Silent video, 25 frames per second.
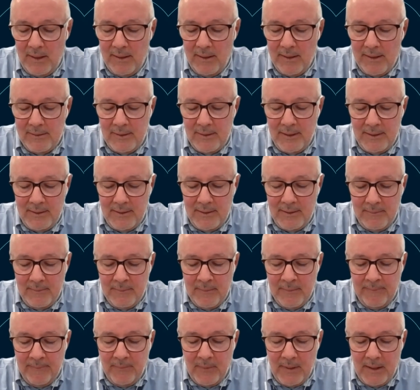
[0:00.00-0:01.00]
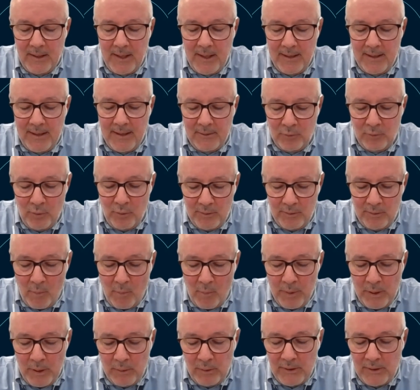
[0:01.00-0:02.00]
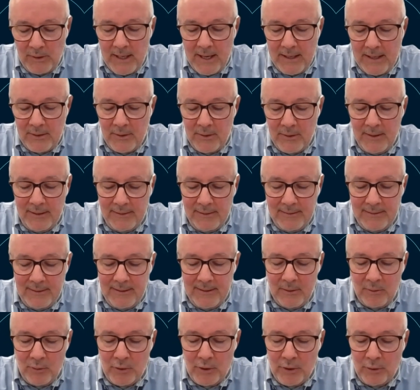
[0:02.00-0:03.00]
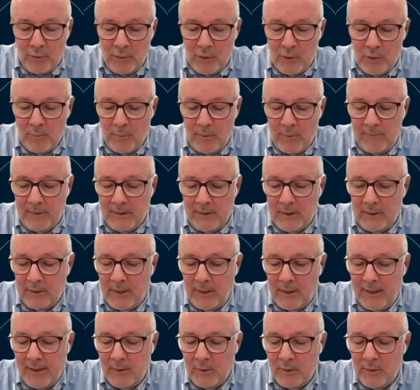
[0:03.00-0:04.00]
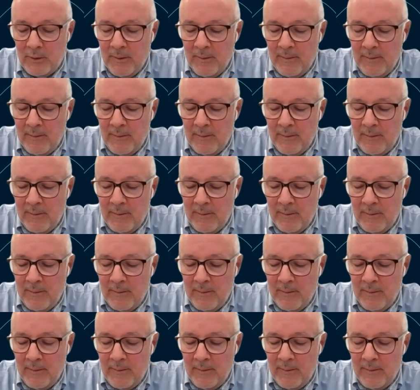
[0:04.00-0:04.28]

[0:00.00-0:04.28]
the dividends in 2024, this year, and